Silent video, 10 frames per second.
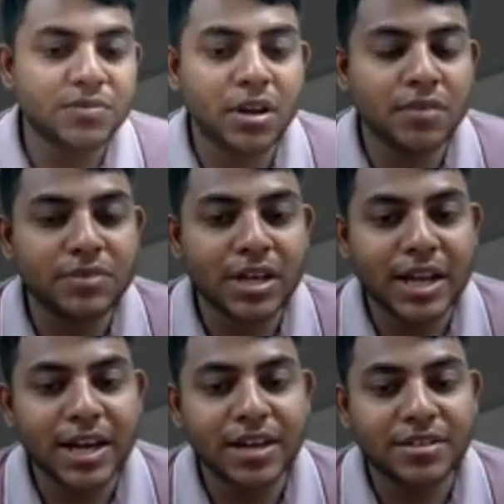as one
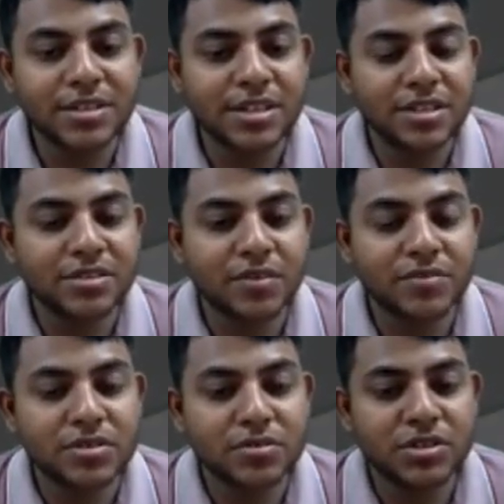of the
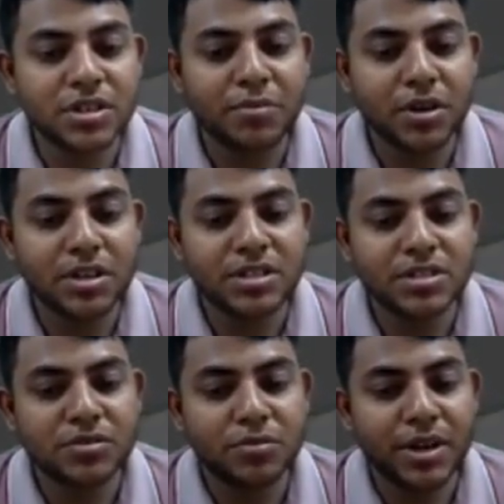characteristics of the social
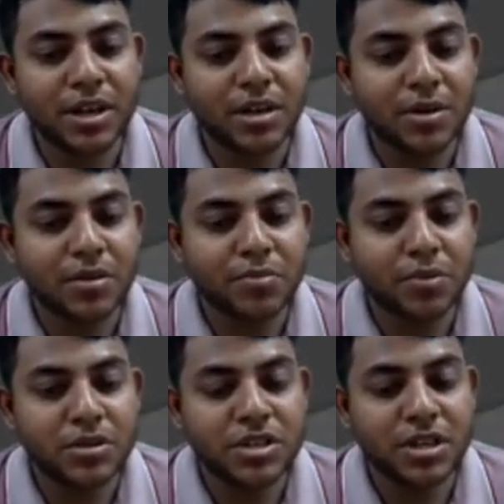policy is to bring
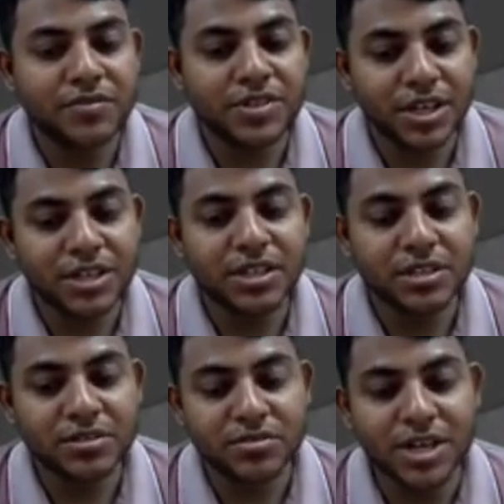about positive
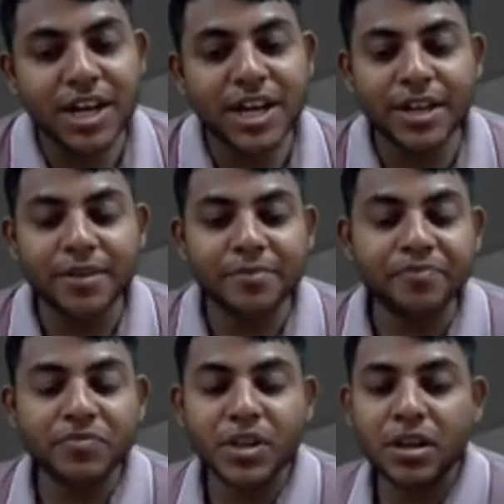change in the
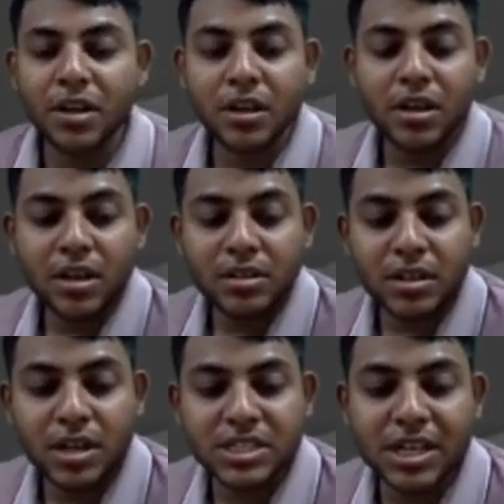society,
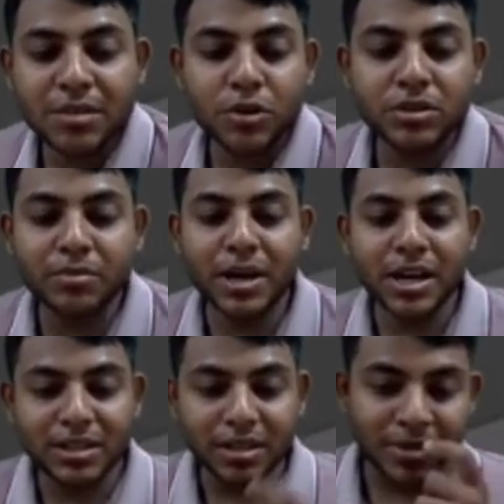the Nasha
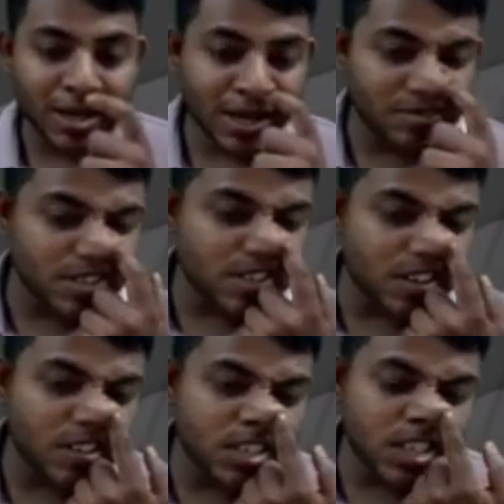Mukt Bharat
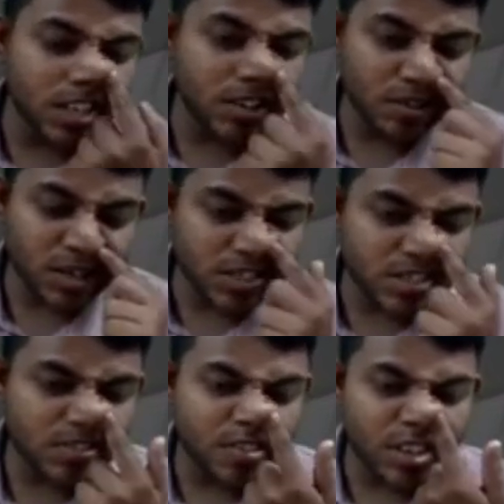Abhiyan was launched in
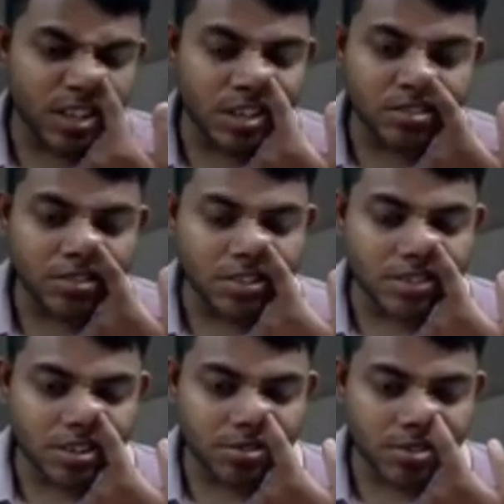August
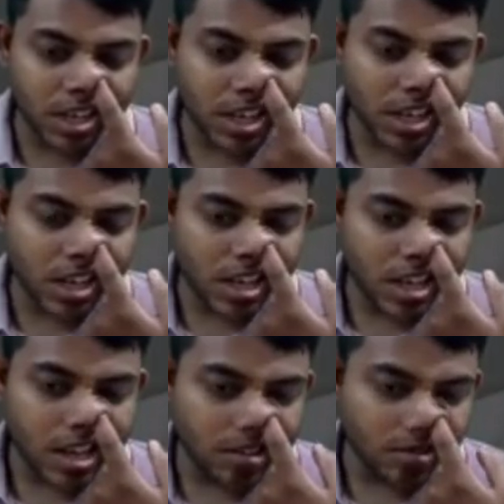15,
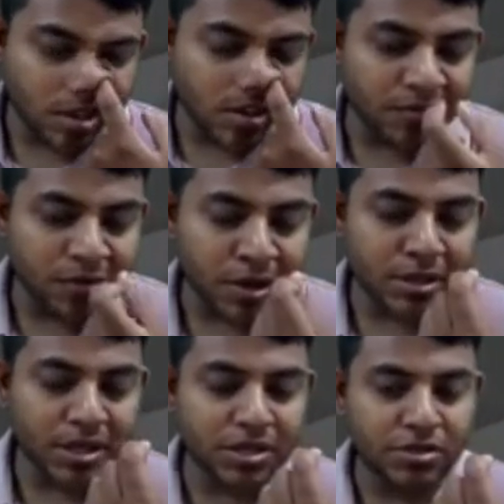2020 to
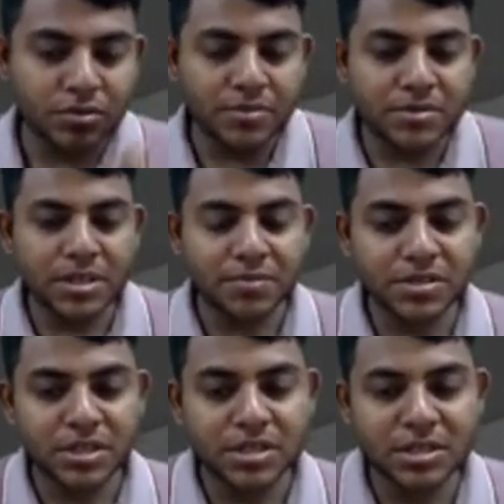confront the issue
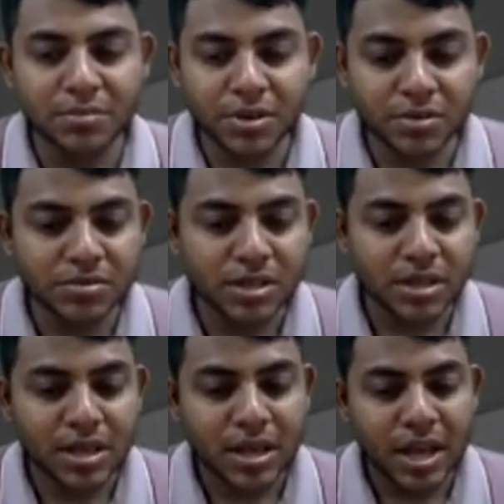of substance
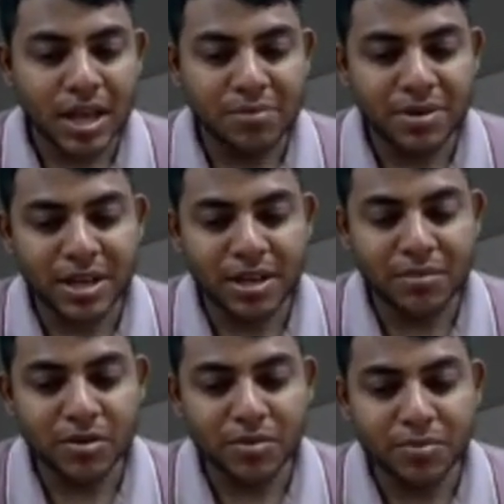abuse and
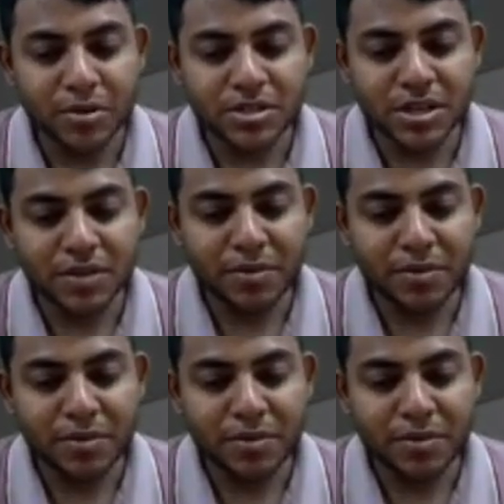bring about a